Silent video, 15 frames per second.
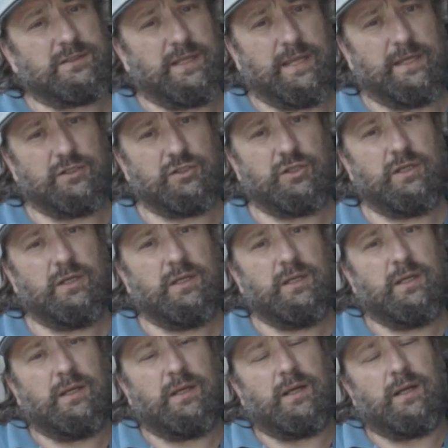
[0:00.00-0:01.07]
stage
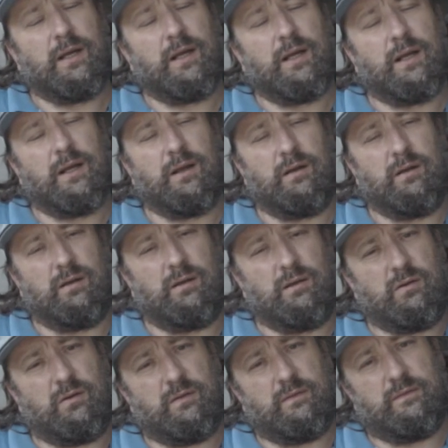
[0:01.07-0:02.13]

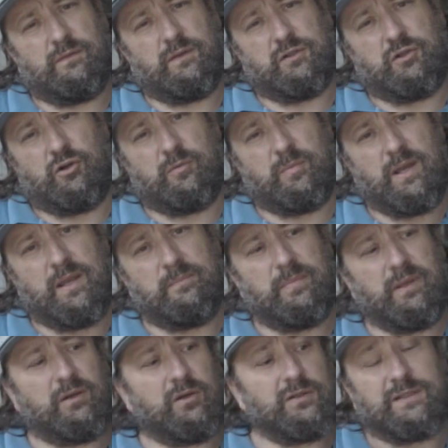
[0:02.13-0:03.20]
of the turbine,
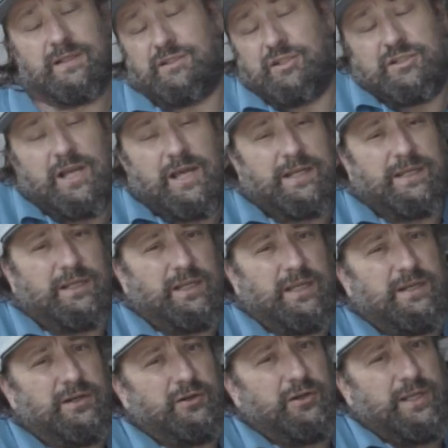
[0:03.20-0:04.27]
because they're just not
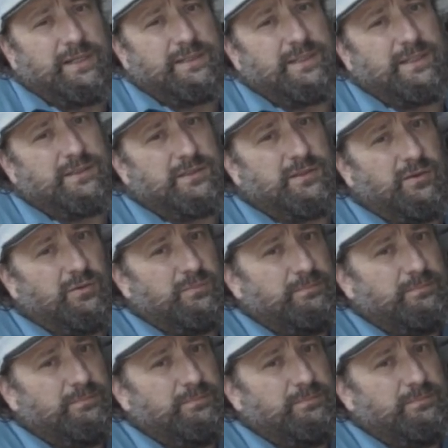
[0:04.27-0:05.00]
interconnected. So